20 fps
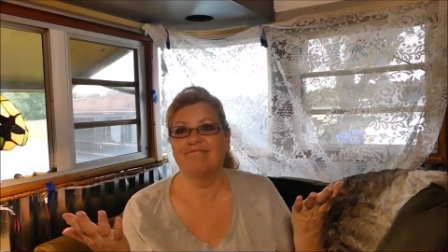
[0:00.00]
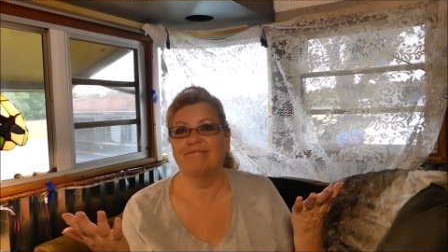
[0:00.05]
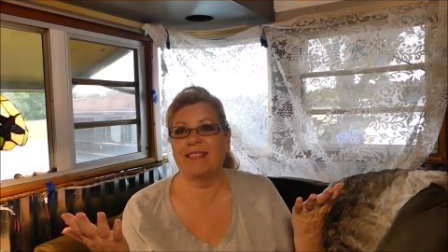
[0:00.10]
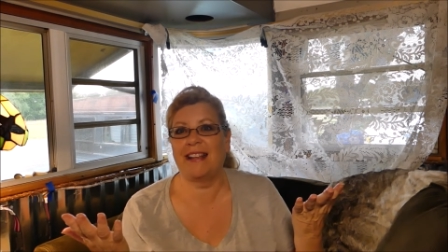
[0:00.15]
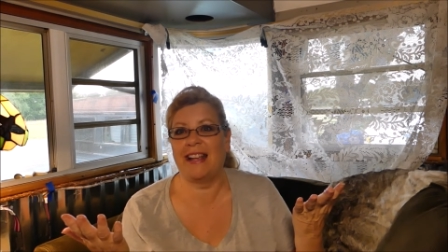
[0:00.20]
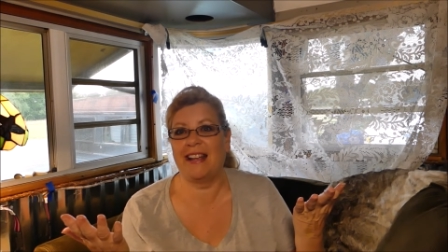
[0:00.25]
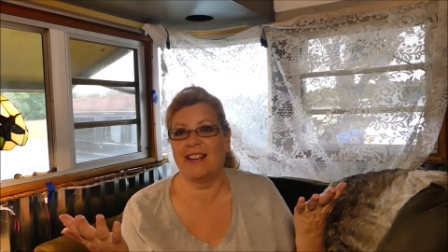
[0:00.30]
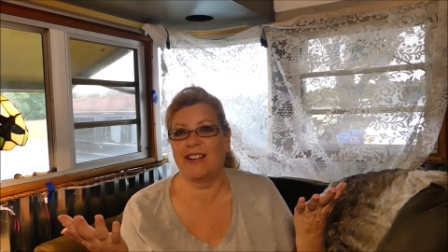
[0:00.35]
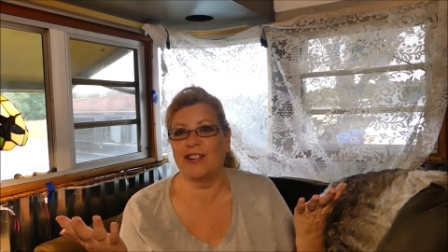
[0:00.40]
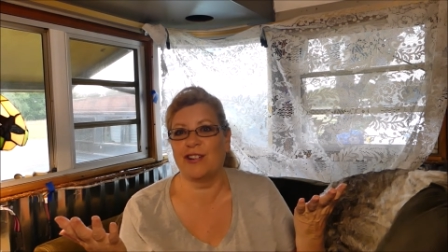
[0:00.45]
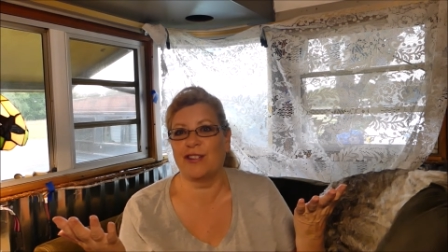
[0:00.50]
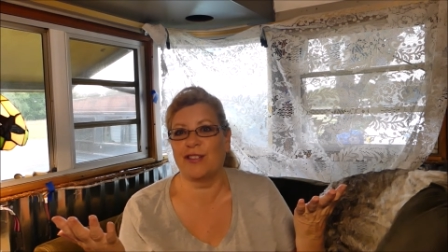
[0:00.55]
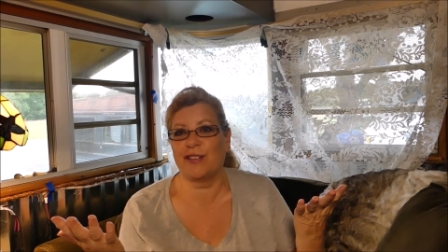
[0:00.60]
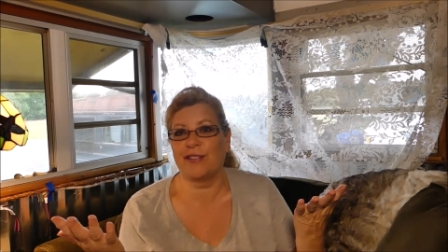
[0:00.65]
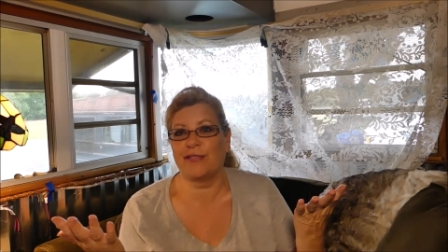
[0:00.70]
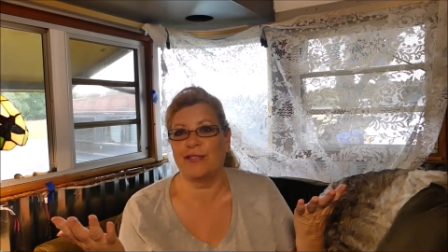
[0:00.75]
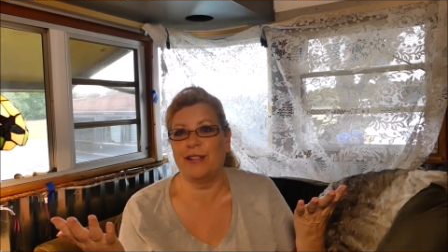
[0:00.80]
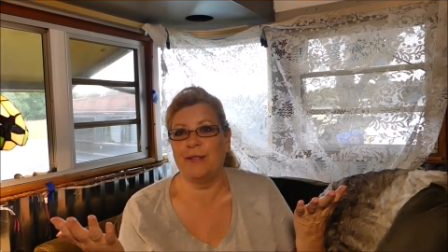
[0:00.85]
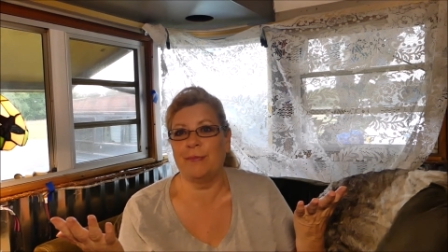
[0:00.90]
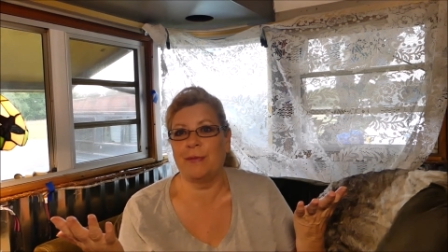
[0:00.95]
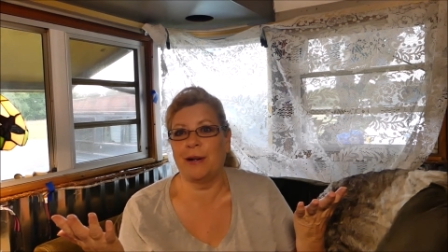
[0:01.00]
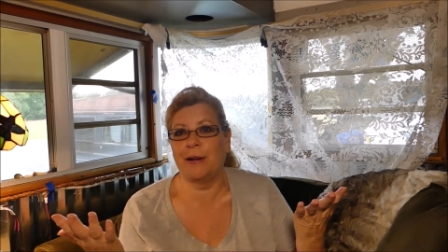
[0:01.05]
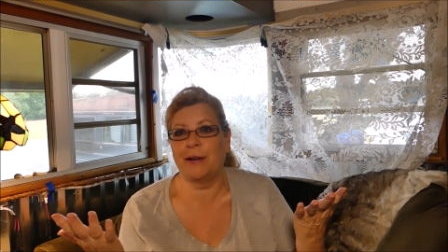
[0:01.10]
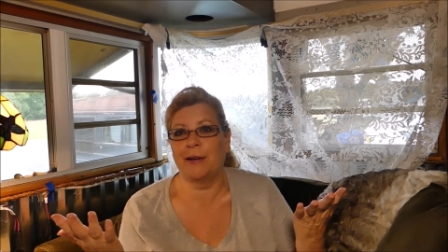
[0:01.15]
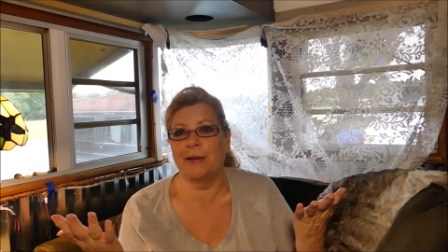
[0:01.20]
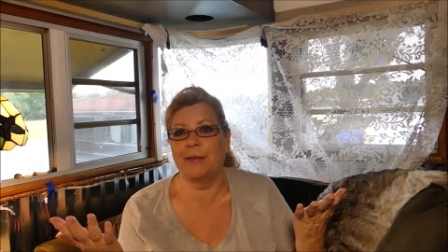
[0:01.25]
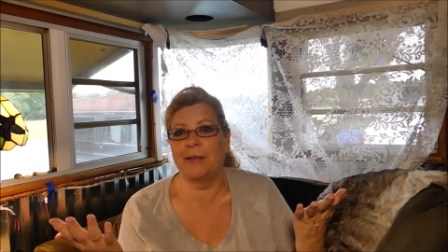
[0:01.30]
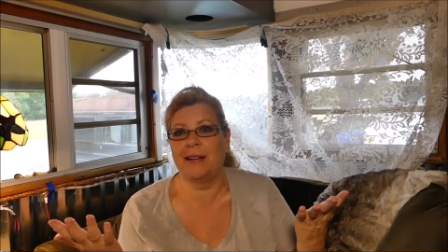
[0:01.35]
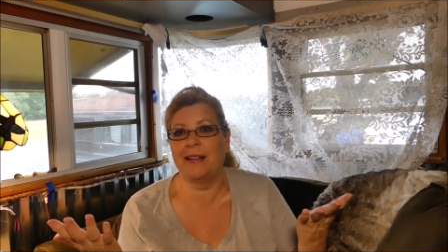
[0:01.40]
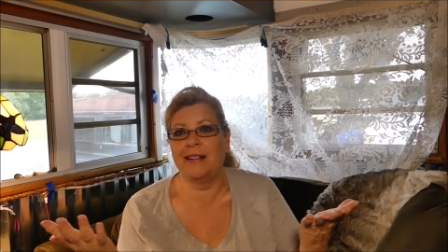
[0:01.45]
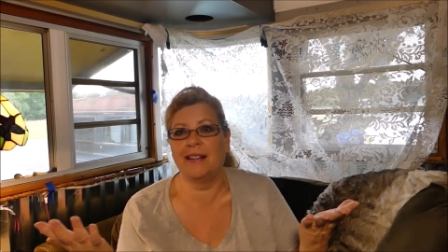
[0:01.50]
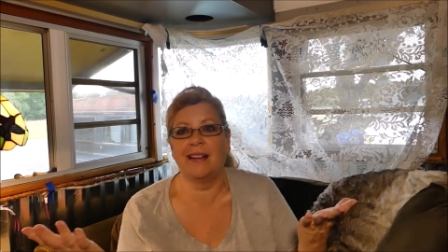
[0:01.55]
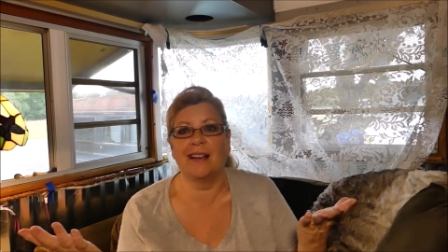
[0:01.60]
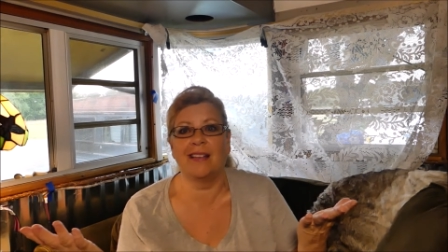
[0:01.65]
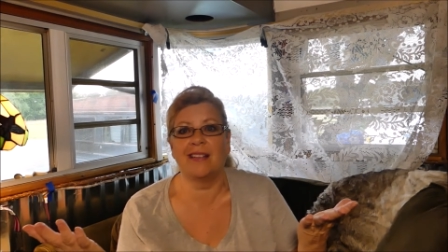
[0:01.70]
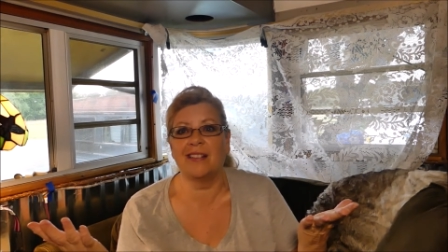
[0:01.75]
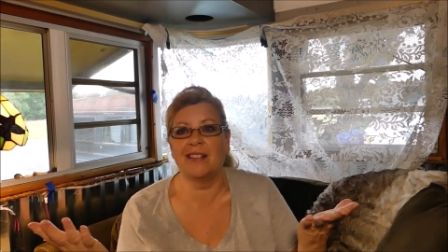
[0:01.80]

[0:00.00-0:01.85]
Can't go to the flea market right now.